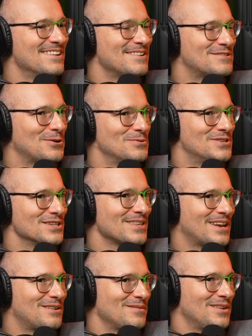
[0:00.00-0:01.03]
so just
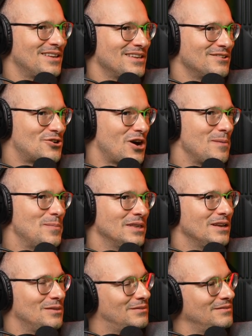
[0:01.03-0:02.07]
like dropping
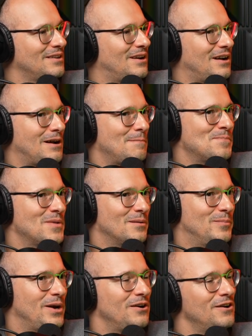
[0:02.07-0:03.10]
that um,
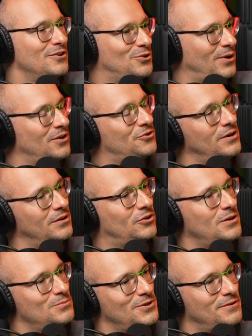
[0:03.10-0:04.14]
barrier to entry in
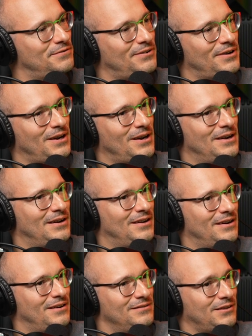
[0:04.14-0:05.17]
terms of uh,
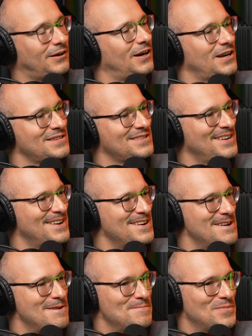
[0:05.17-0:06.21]
uh, the cost
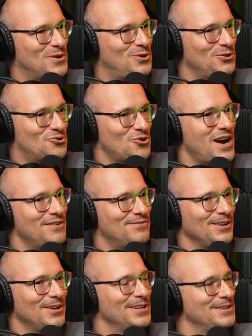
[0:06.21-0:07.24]
could drive
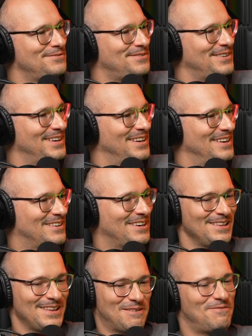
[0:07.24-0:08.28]
a lot of uh,
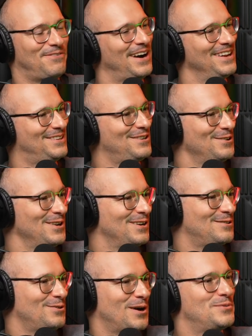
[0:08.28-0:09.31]
kind of like fine tuning
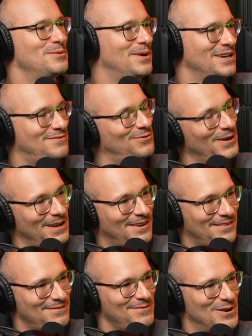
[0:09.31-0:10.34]
to optimize for
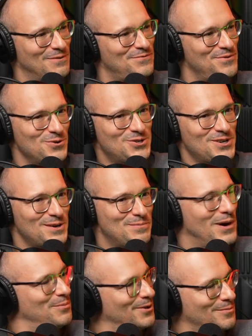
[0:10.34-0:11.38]
like you know future
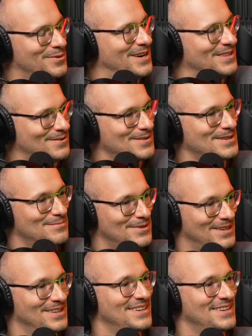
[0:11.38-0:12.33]
popular brands or something.